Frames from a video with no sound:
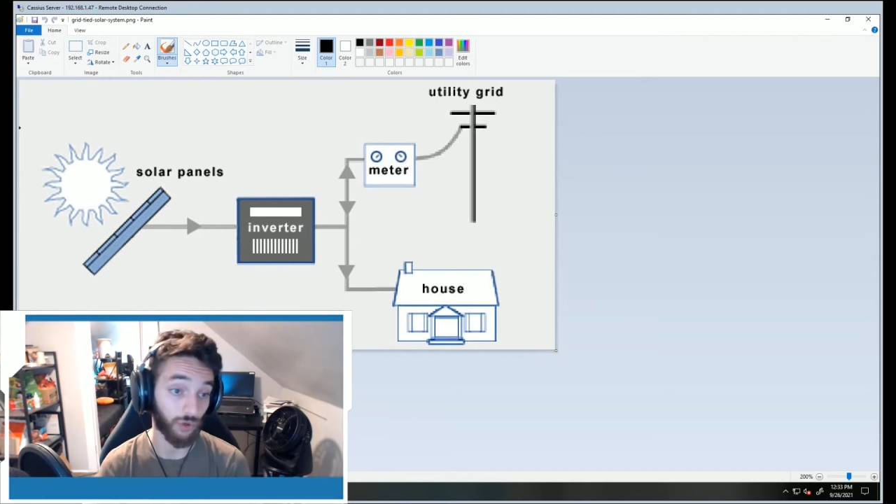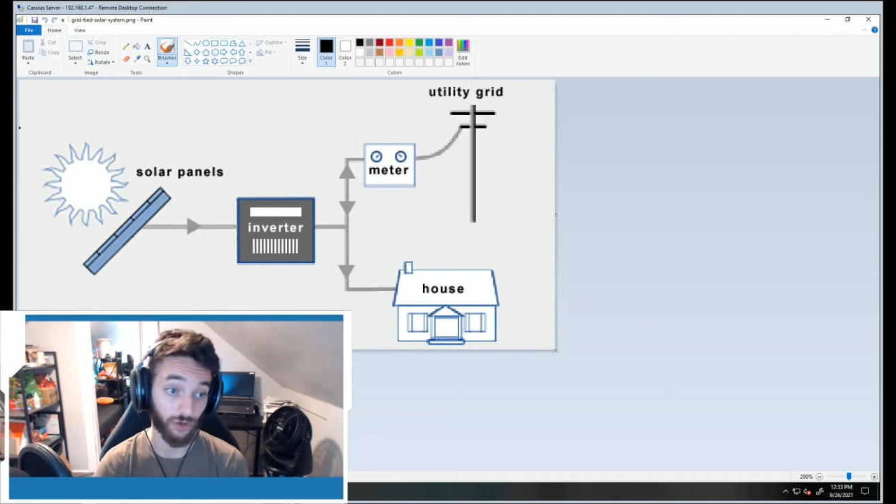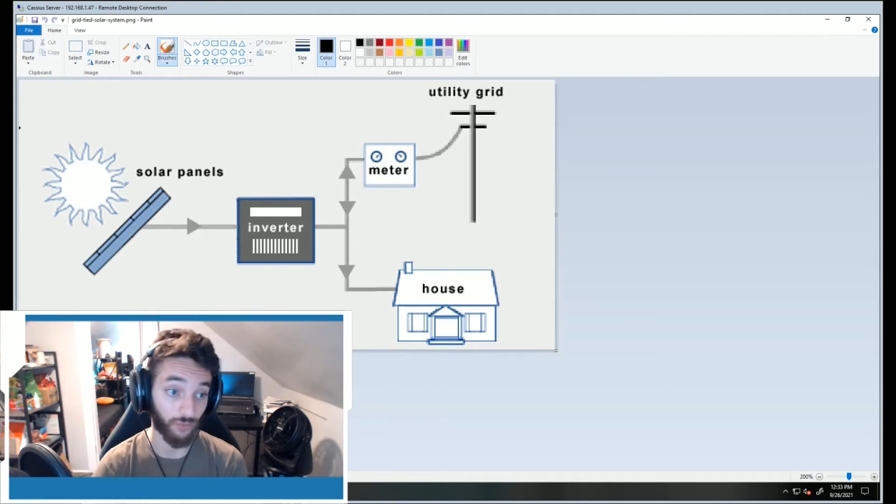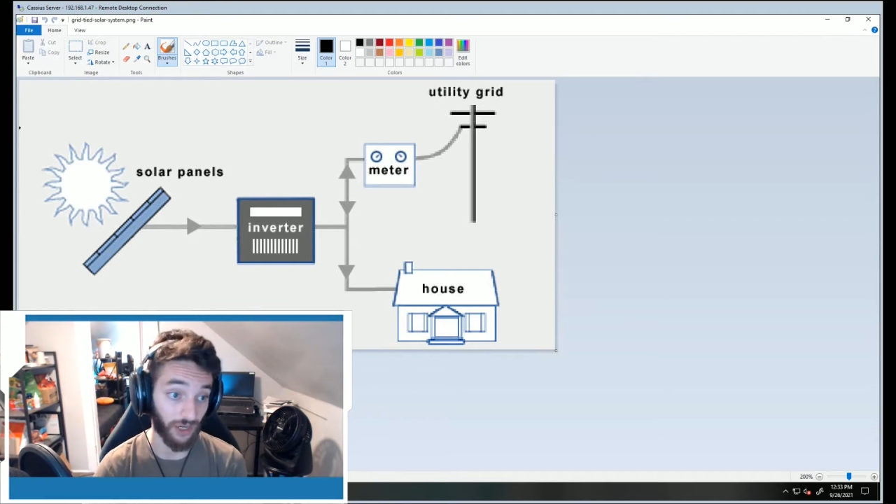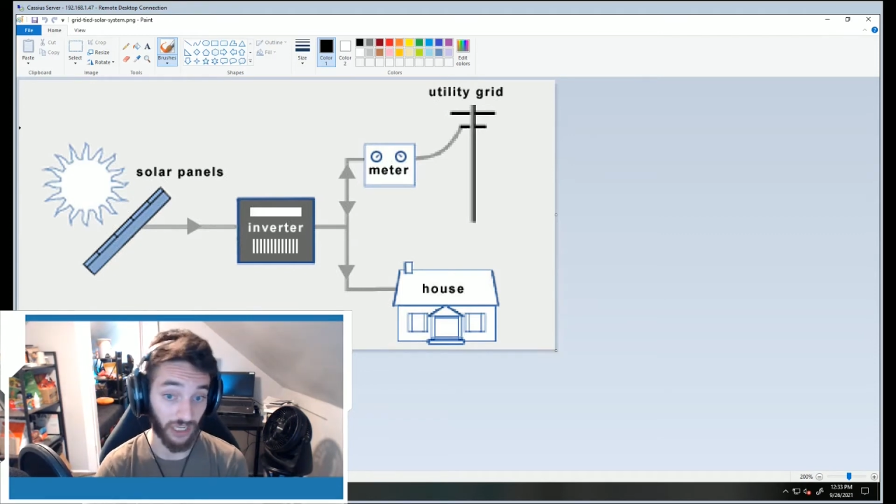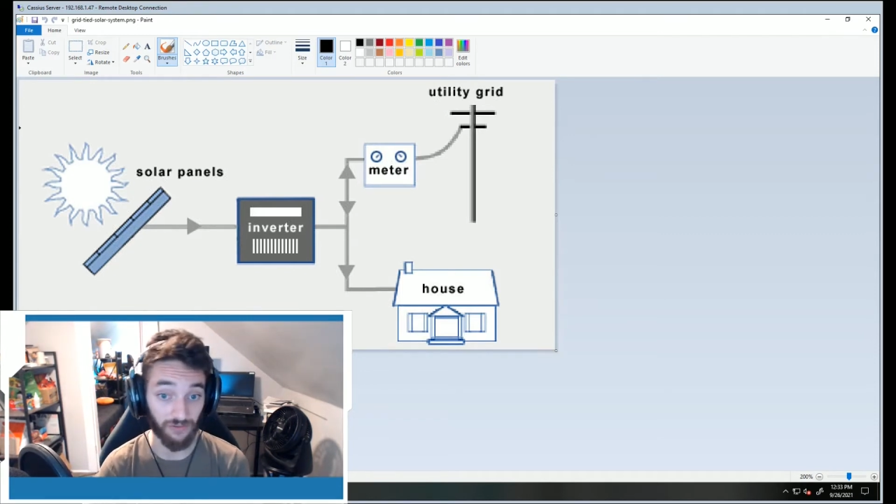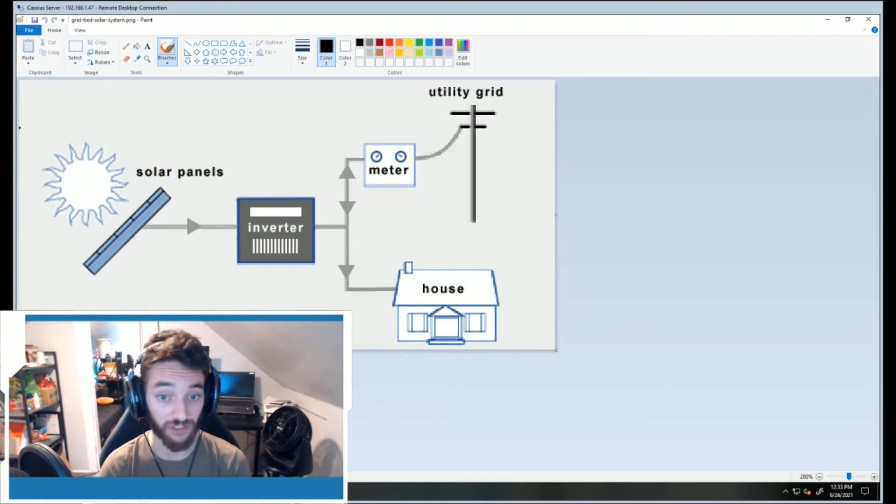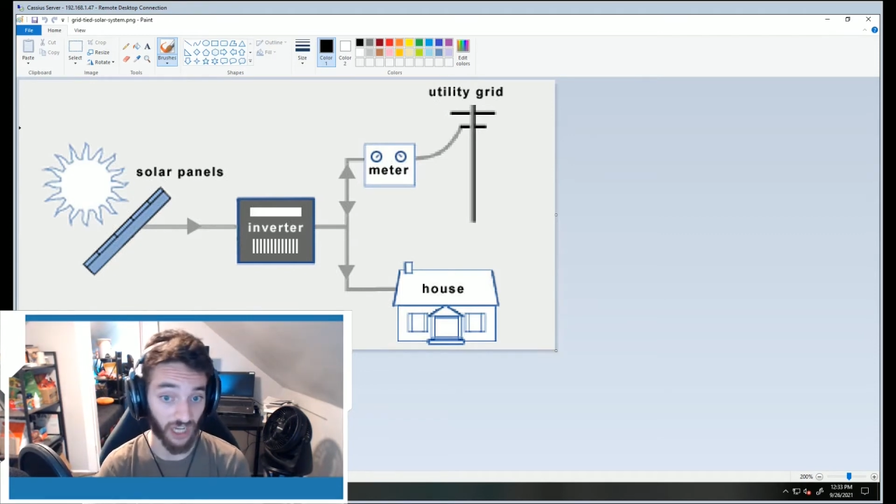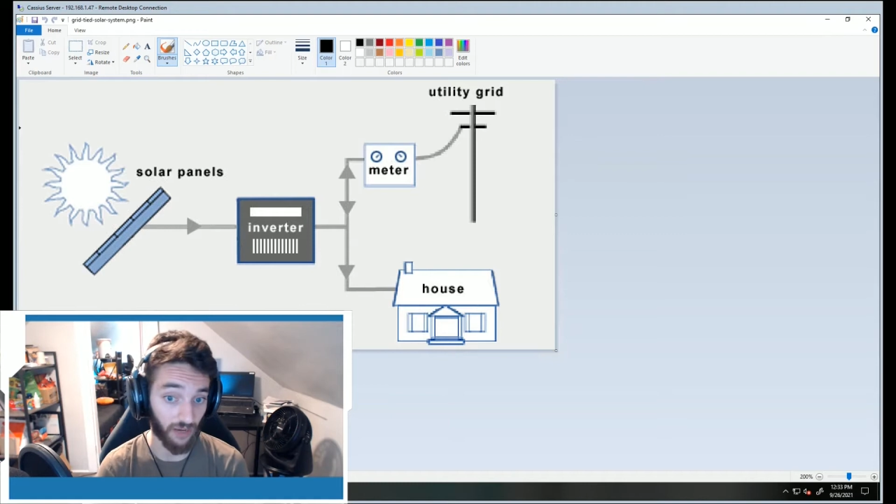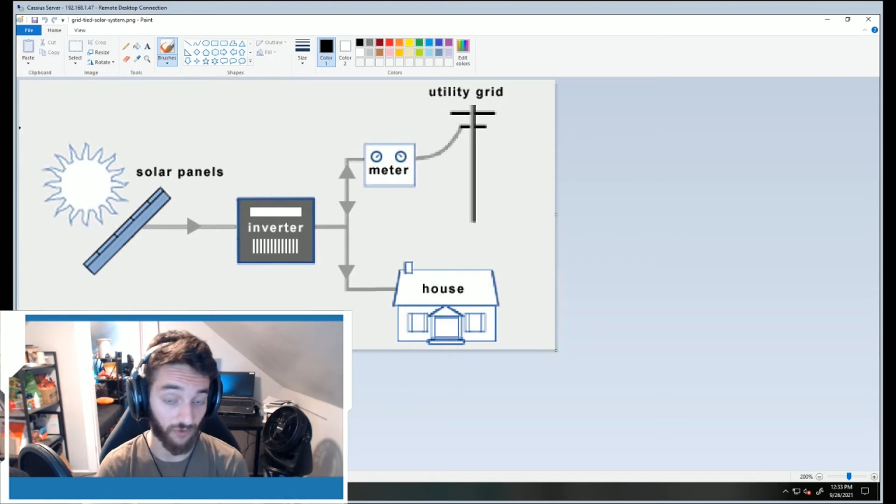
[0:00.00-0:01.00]
break-even
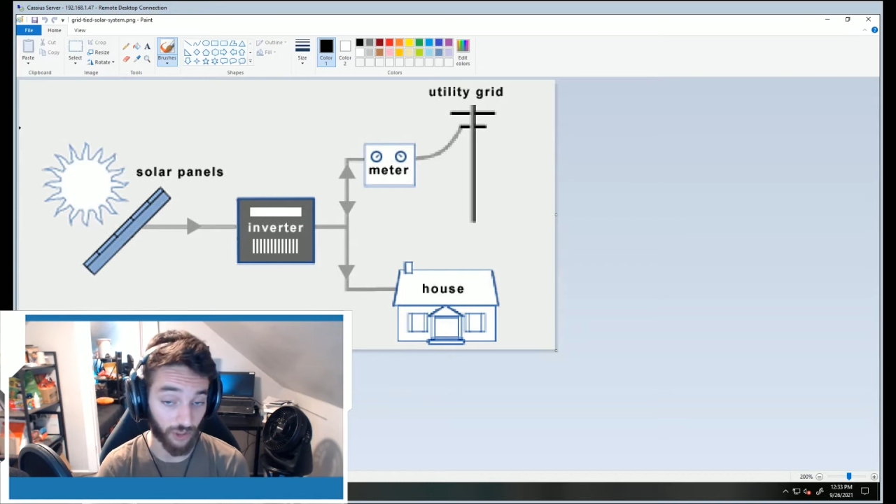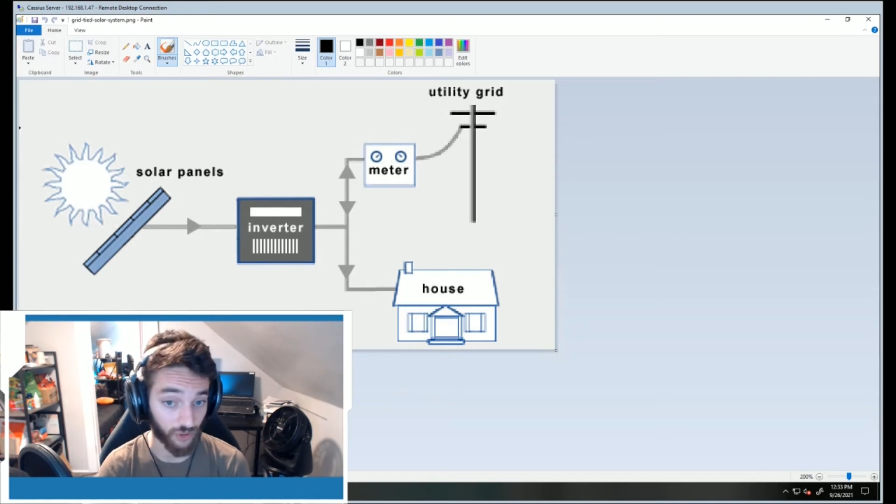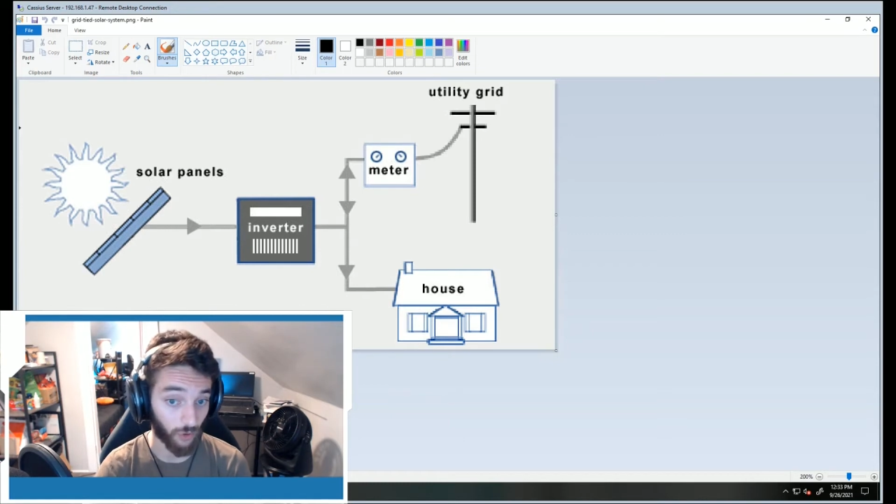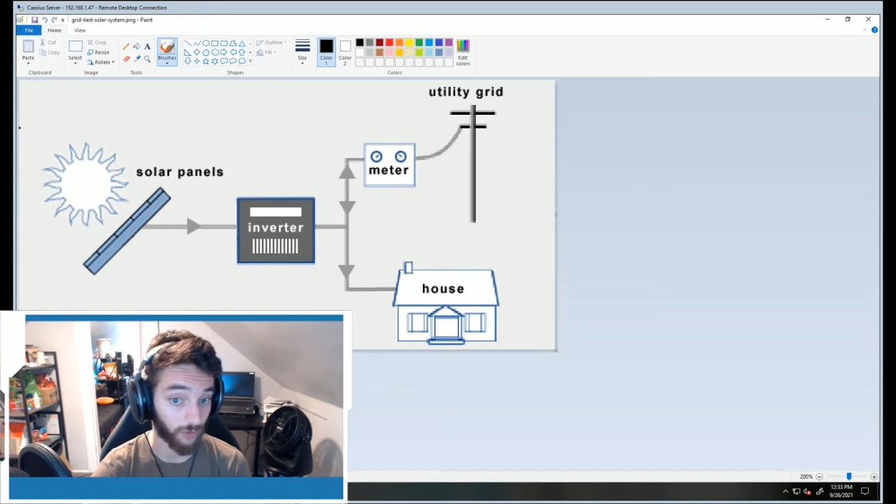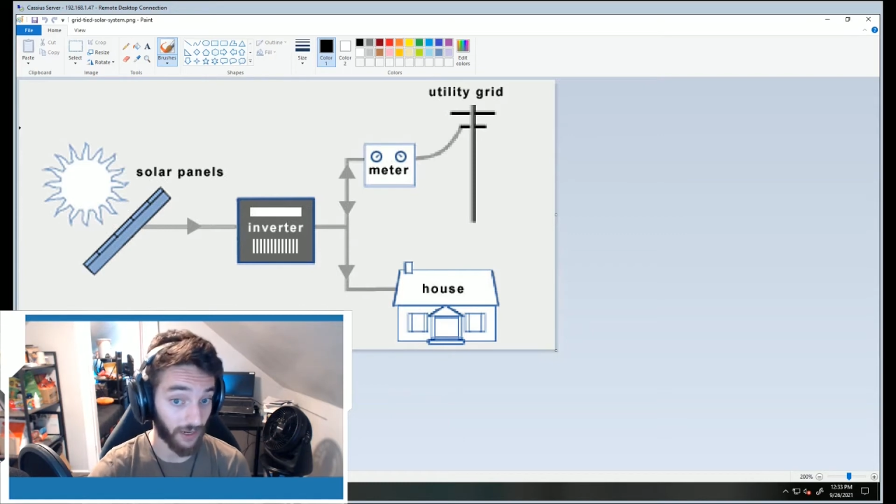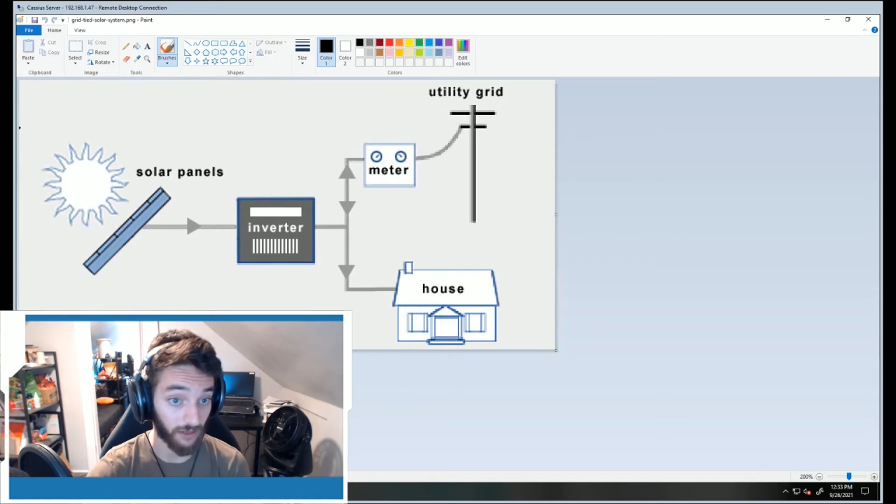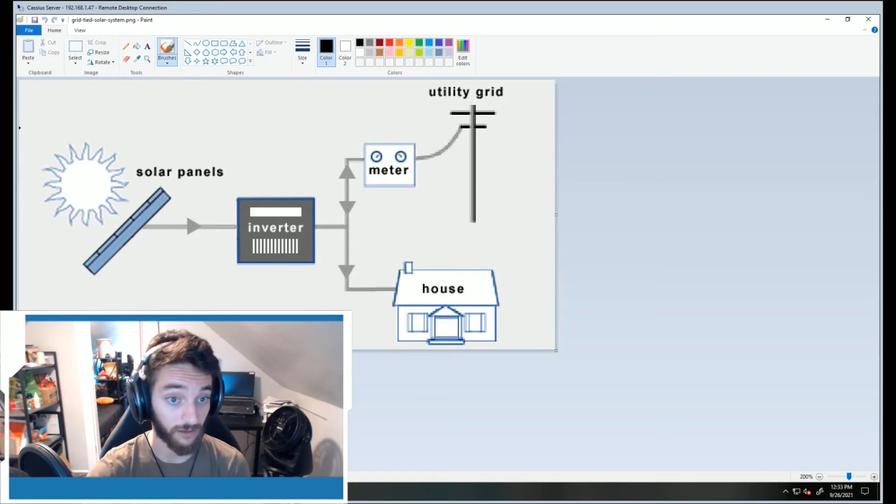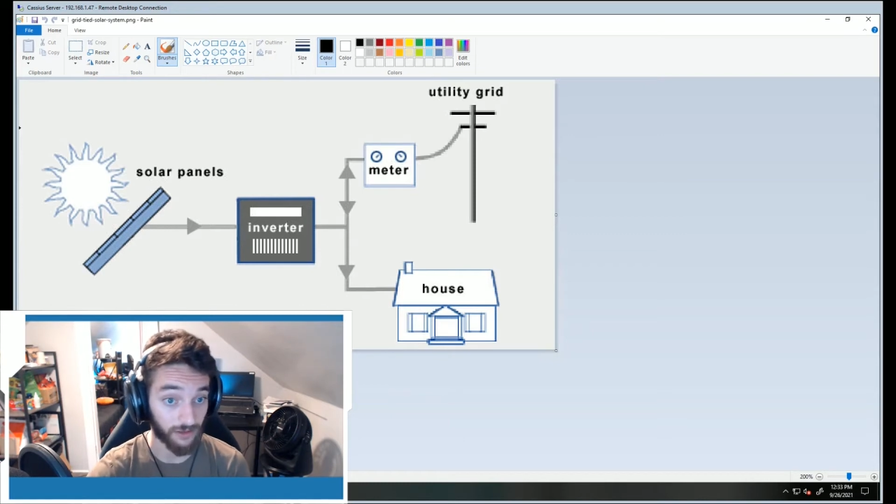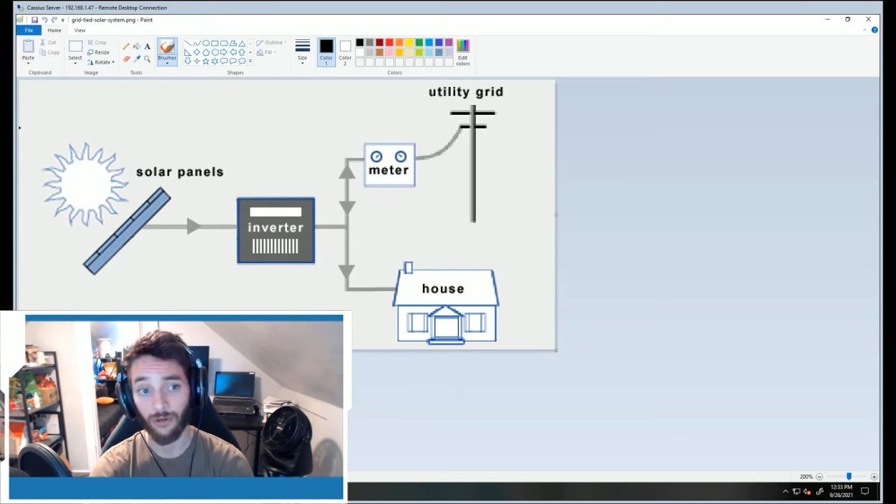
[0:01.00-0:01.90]
time for the solar panels.